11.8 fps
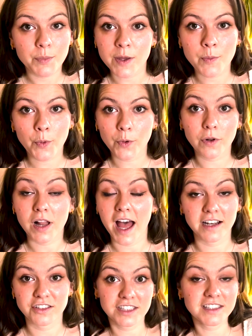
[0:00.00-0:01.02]
people uh,
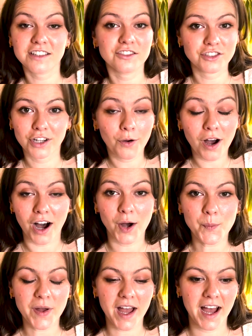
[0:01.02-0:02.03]
just didn't show
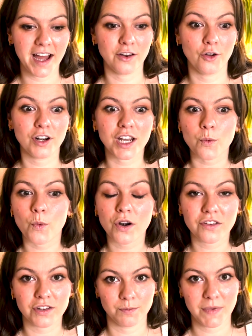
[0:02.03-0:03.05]
up and only one
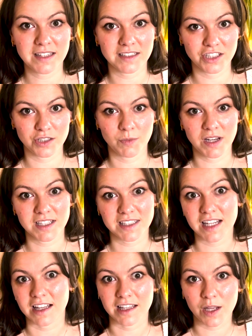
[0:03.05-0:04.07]
of them messaged me to
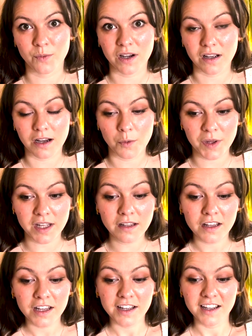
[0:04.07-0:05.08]
say that they weren't coming
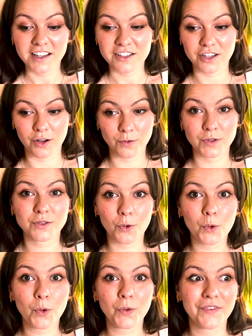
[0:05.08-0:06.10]
so it was
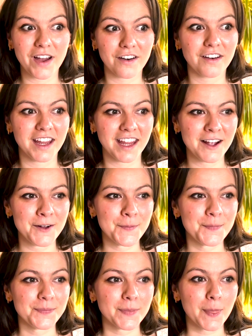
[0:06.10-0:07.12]
all very
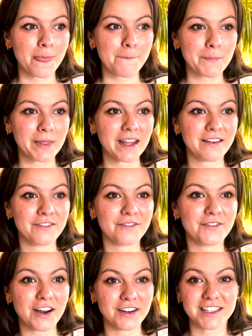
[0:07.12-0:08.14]

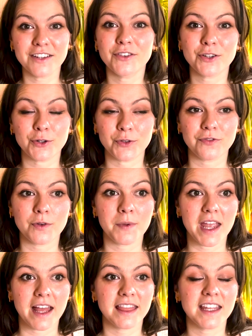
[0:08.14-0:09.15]
very difficult for
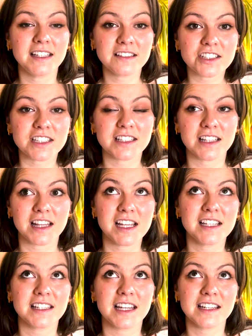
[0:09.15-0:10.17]
me and these just
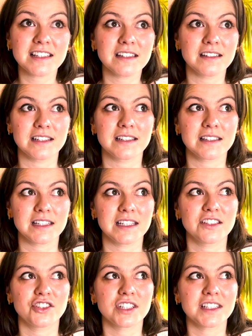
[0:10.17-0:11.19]
these
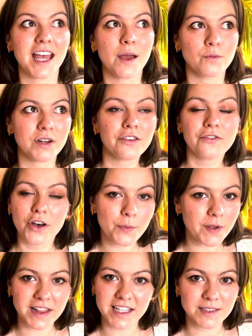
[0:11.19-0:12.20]
incidences just kept
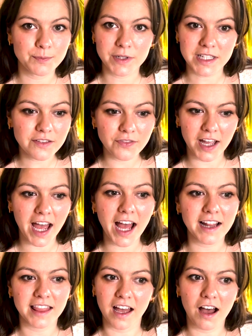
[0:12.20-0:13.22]
reaffirming this belief i
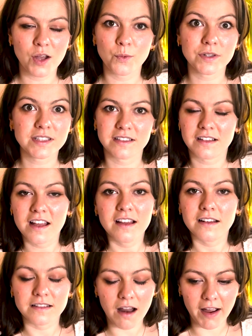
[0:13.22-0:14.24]
had that i wasn't
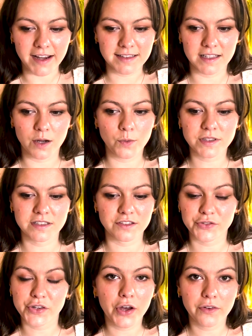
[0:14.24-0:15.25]
nice and i wasn't
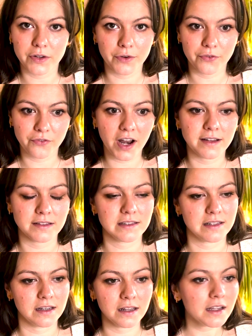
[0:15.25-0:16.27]
deserving of friends
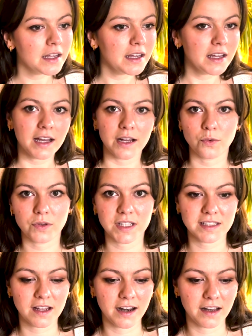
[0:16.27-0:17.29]
and and all these
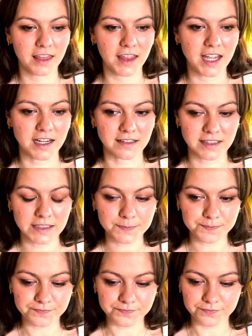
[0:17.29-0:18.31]
kind of things
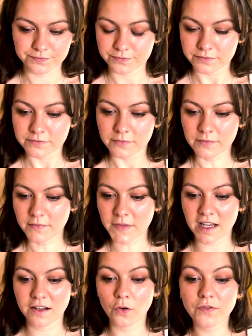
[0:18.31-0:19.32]

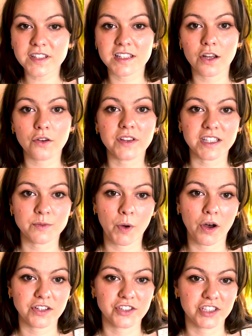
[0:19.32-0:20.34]
and obviously over this
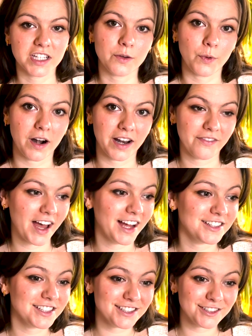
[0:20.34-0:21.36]
past year where i've had
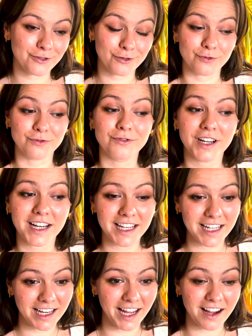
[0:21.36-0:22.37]
to sort of
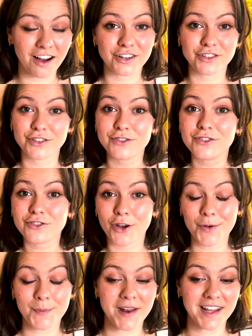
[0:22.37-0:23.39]
really like undo
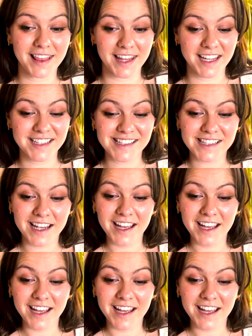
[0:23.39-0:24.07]
so many things